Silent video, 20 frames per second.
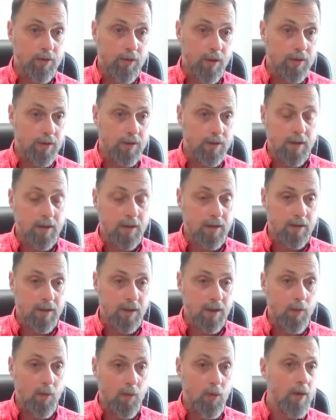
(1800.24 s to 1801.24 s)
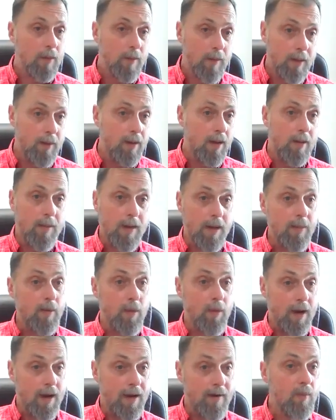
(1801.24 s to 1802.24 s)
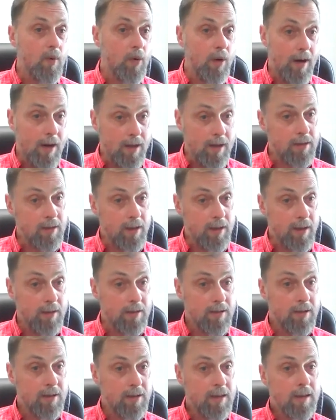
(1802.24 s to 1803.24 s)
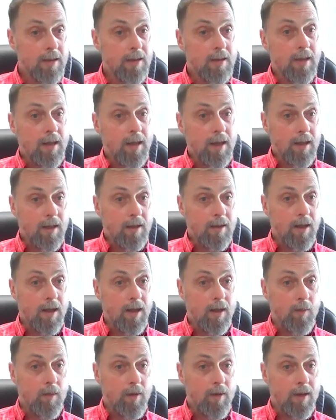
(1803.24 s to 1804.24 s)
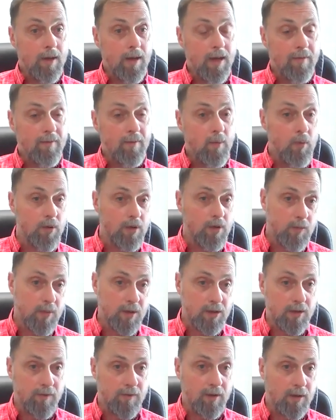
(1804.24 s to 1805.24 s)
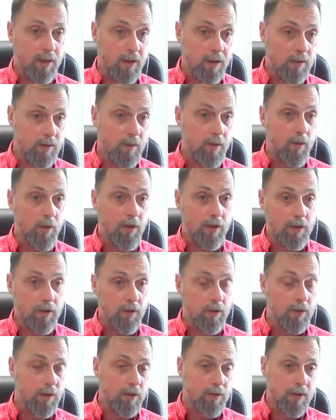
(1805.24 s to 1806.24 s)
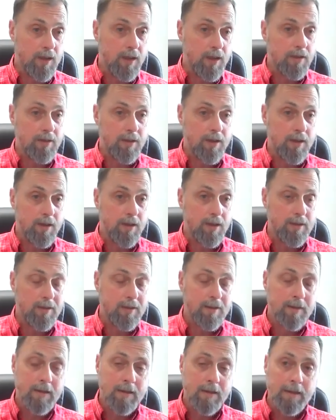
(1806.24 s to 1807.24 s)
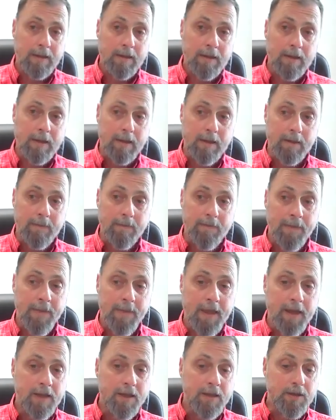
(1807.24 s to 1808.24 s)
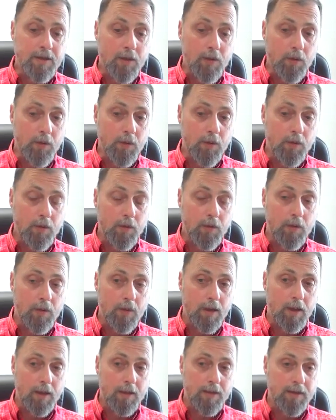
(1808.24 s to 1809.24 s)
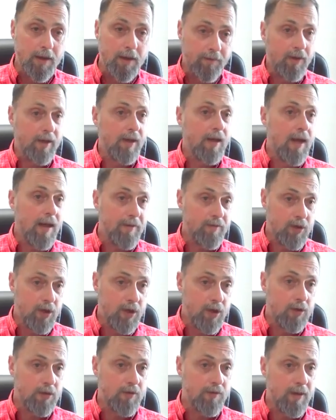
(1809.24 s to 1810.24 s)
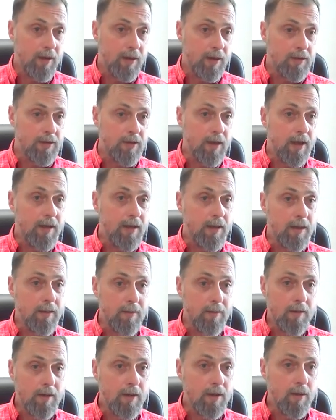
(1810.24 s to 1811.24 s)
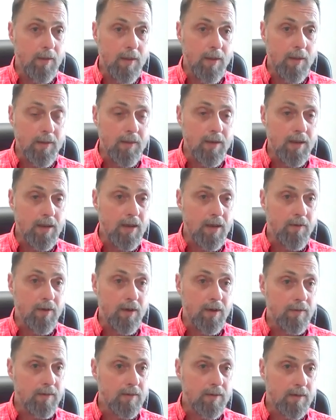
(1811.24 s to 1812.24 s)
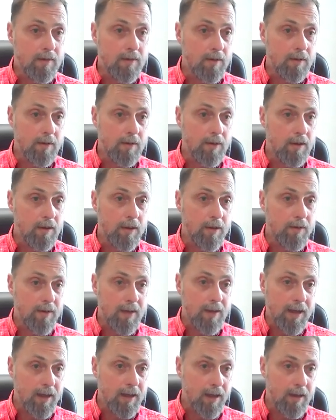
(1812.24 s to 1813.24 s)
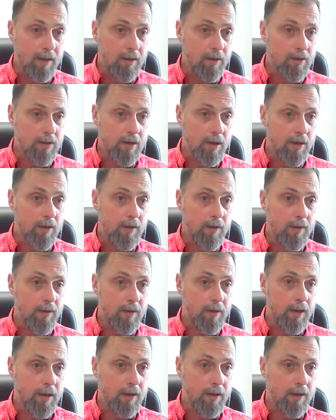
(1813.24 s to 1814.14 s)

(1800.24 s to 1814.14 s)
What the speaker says: and trustees anymore. And maybe we have more assets, and we have more specific things we want to do with those assets. So definitely life change events. And then, maybe every, decade or so,